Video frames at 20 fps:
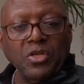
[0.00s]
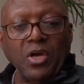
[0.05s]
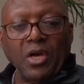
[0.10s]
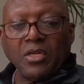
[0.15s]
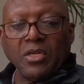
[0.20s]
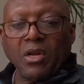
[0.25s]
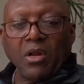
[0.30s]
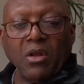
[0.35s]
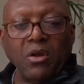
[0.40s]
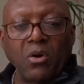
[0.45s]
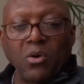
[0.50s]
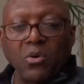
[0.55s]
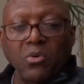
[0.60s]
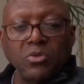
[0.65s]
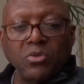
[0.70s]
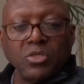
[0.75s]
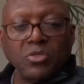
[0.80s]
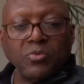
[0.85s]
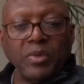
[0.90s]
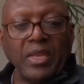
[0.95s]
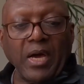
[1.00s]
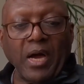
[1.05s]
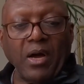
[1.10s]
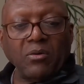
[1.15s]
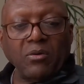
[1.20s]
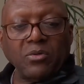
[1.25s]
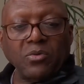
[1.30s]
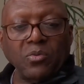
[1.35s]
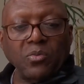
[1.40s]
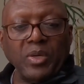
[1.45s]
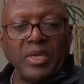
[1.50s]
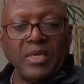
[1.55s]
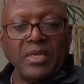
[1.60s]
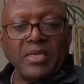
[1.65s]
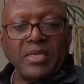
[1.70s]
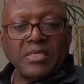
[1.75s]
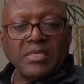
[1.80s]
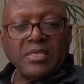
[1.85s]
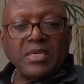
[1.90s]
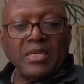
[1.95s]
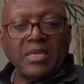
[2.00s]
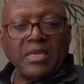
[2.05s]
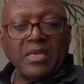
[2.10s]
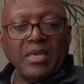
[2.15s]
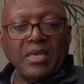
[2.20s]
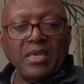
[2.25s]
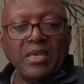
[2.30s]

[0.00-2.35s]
not close without witnessing